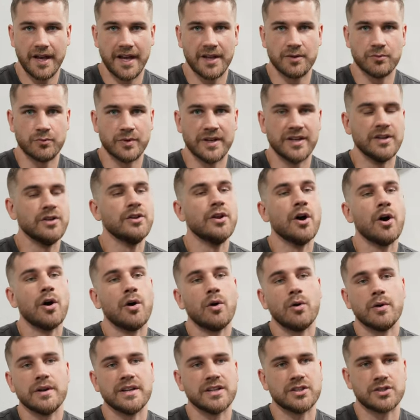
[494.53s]
and we
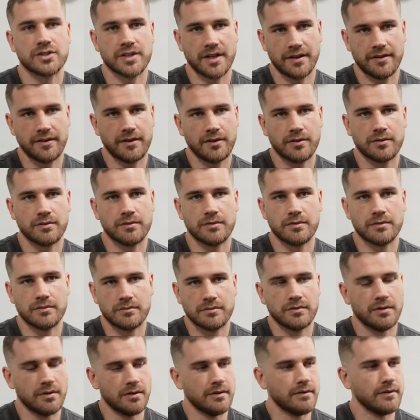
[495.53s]
know each other
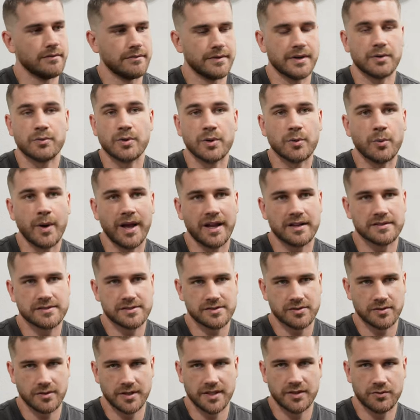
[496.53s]
very well.
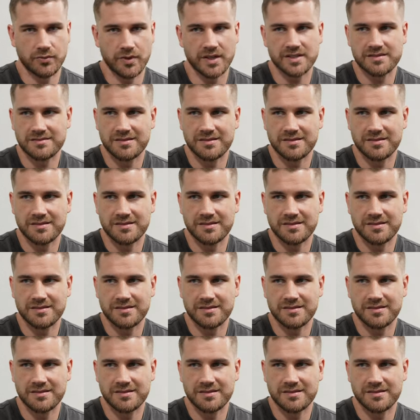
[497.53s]
So it